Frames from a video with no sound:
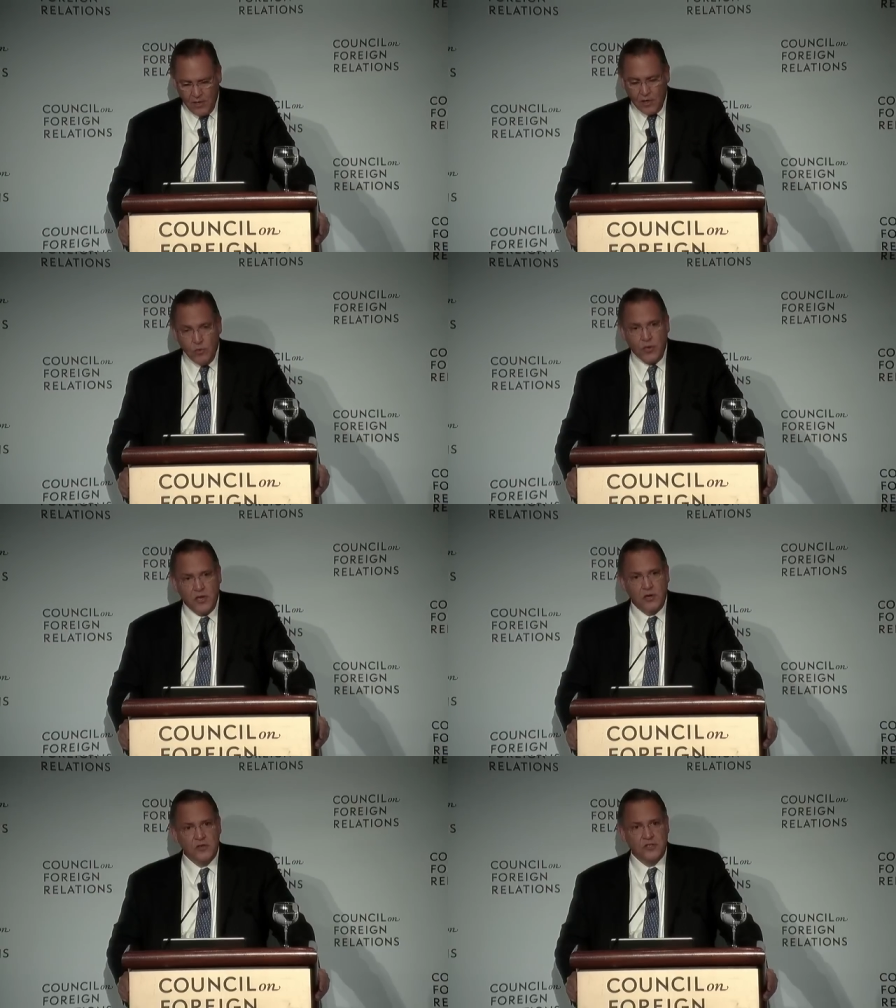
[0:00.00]
twenty
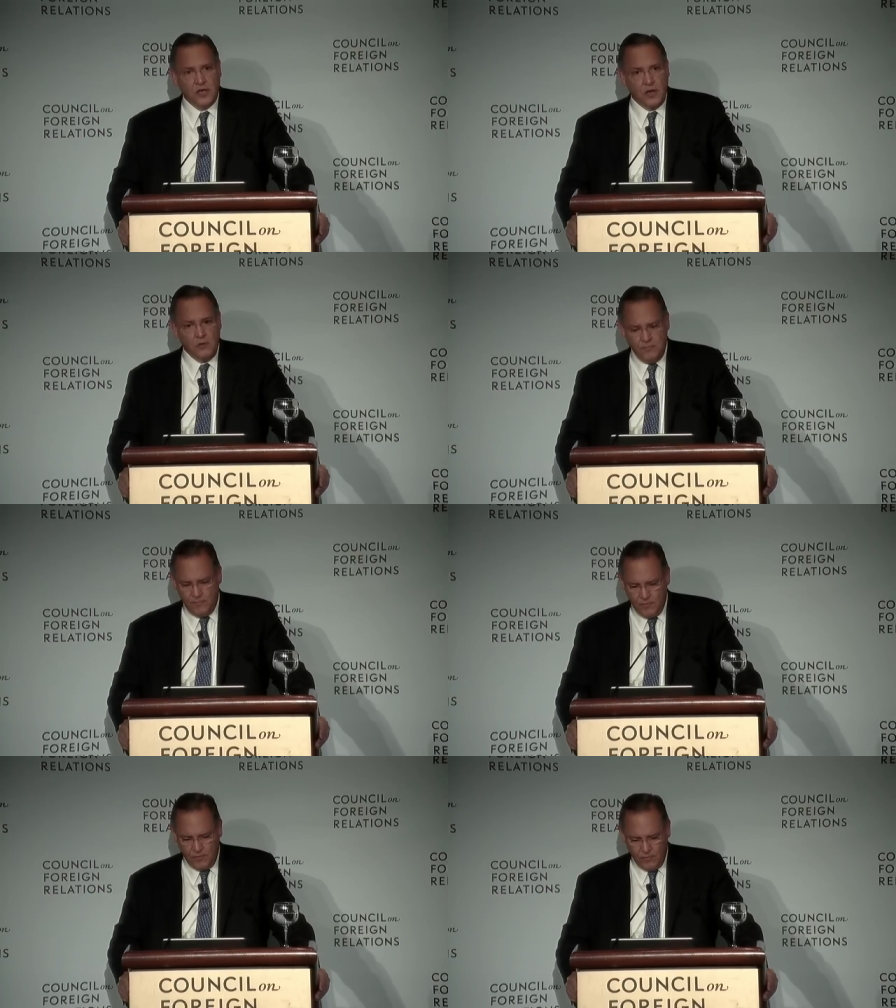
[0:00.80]
years ago,
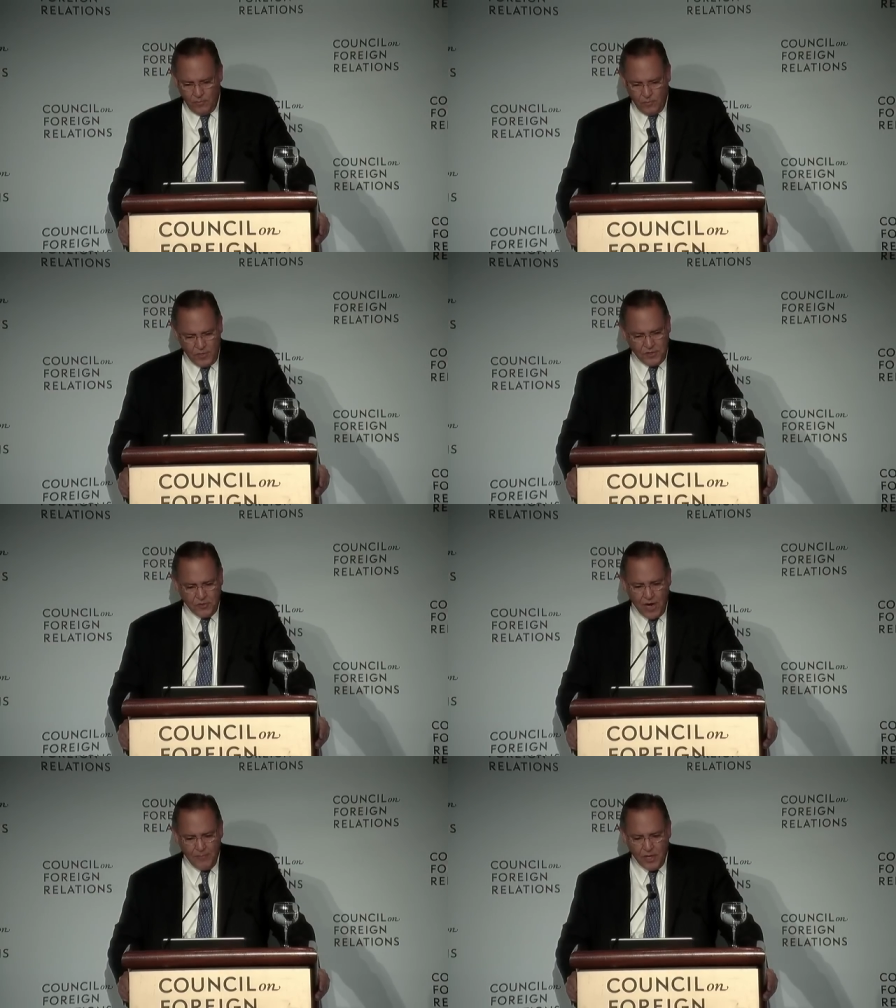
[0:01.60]
we
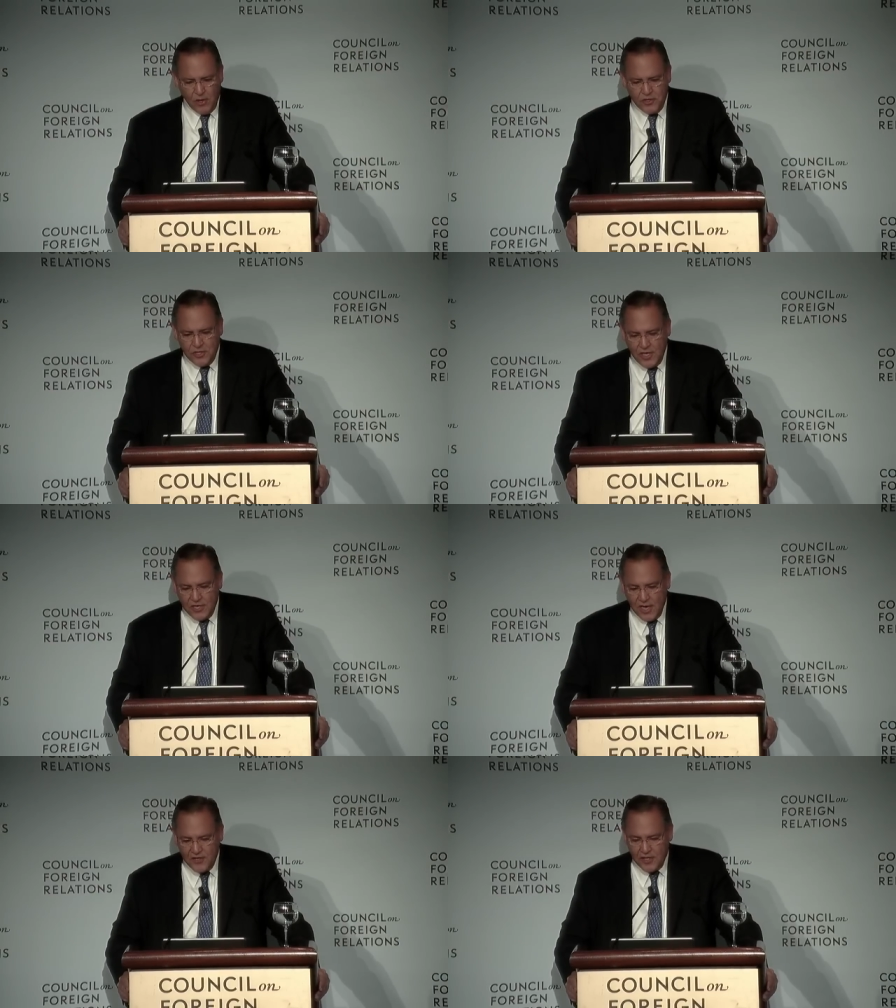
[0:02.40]
described the urgent need
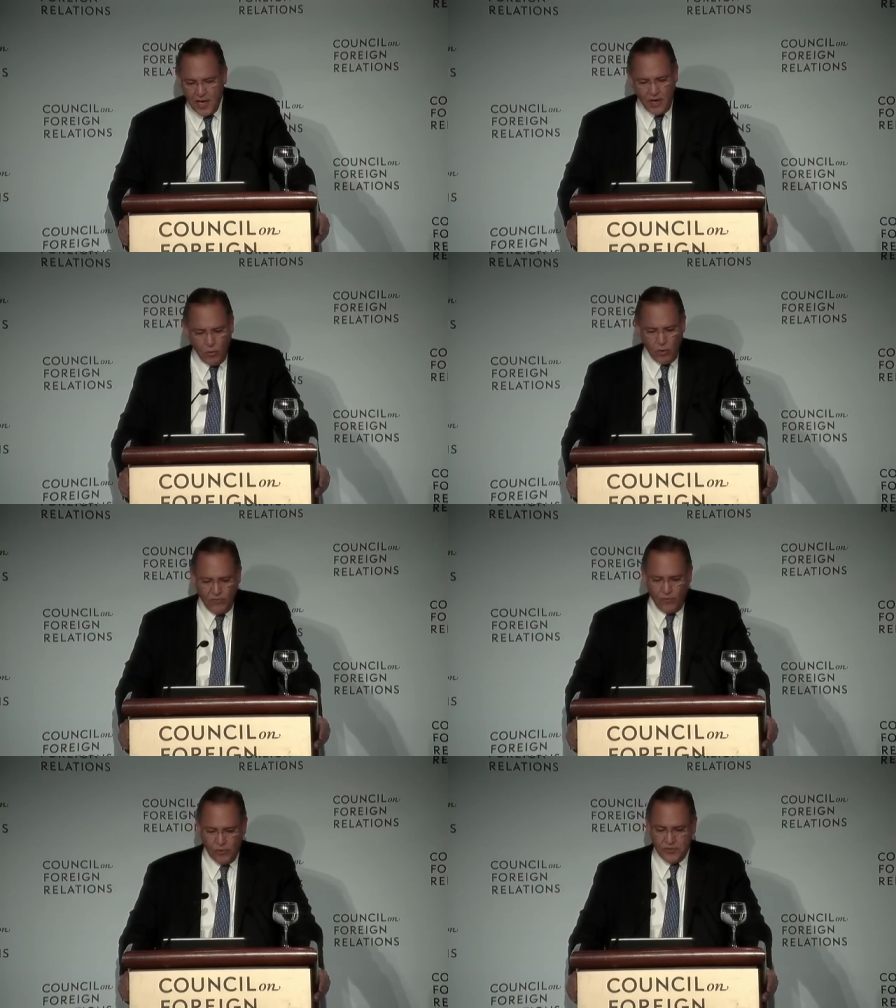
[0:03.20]
to educate our
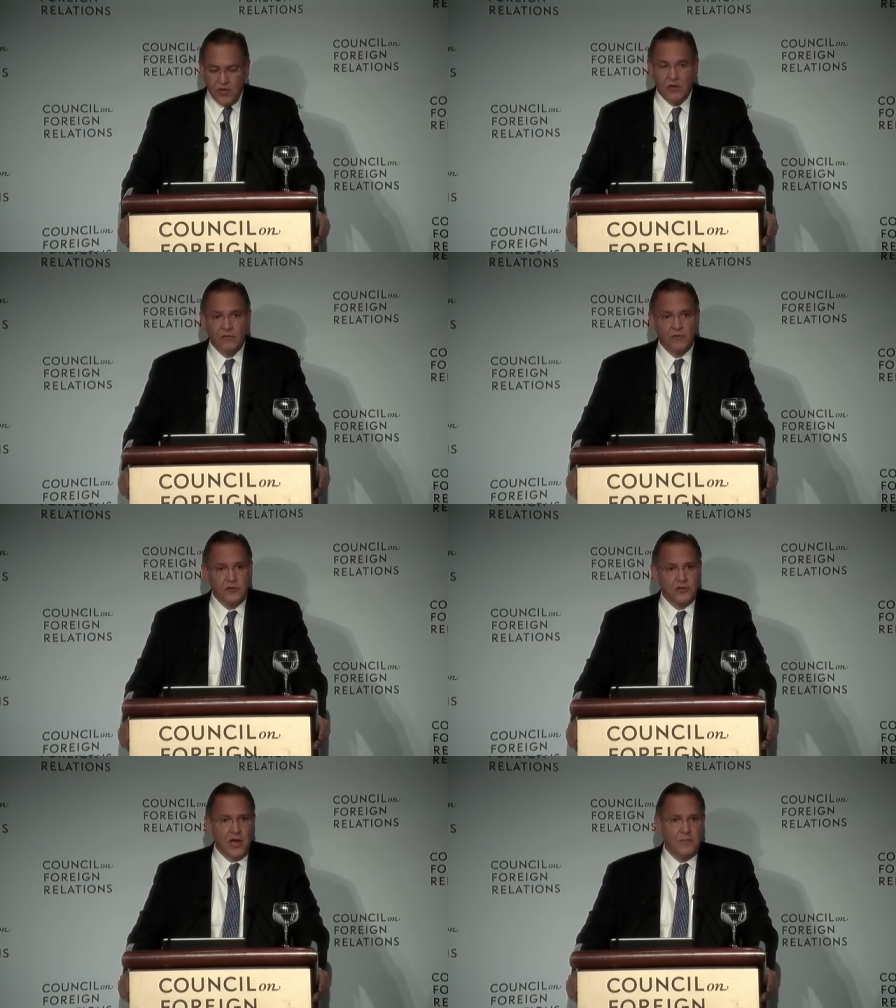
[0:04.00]
workforce for the
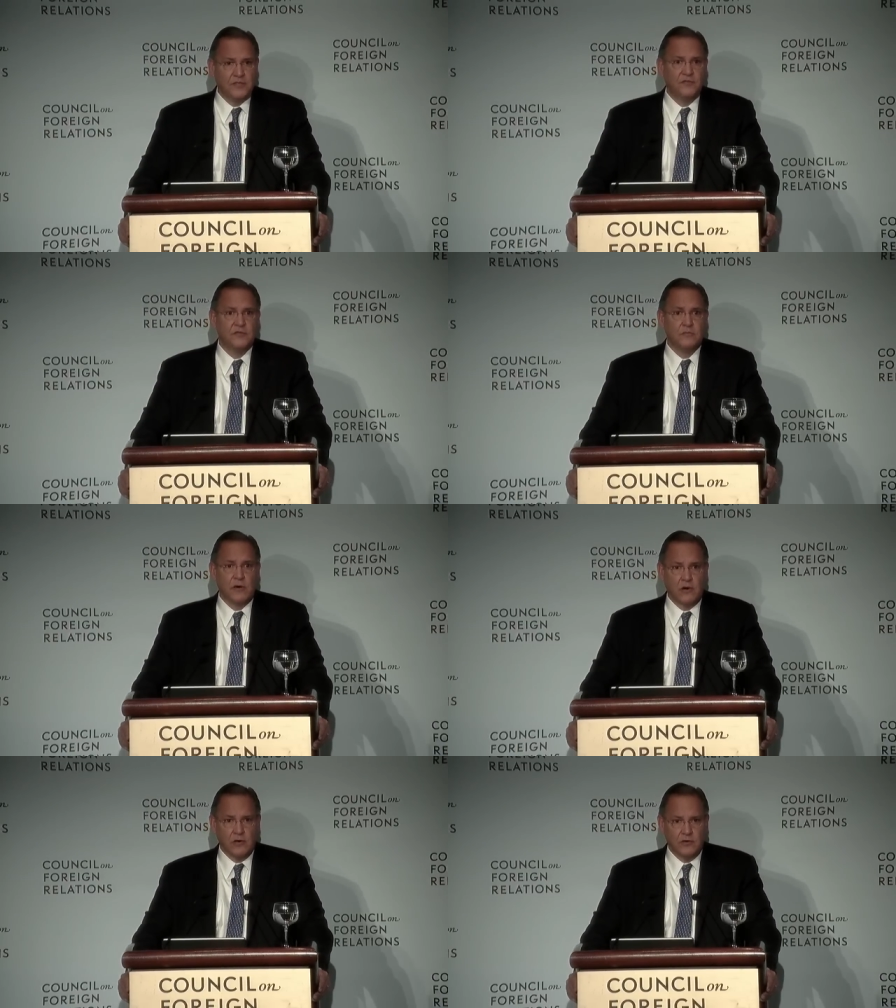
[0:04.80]
jobs of
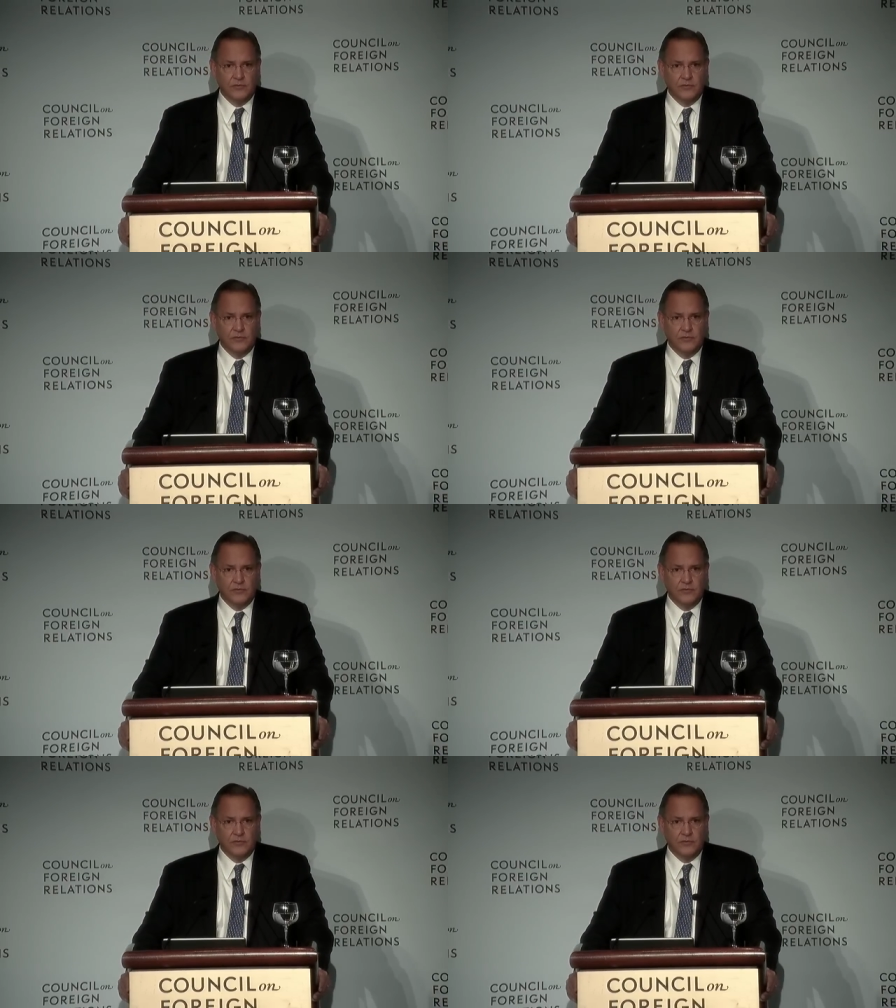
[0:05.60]
tomorrow.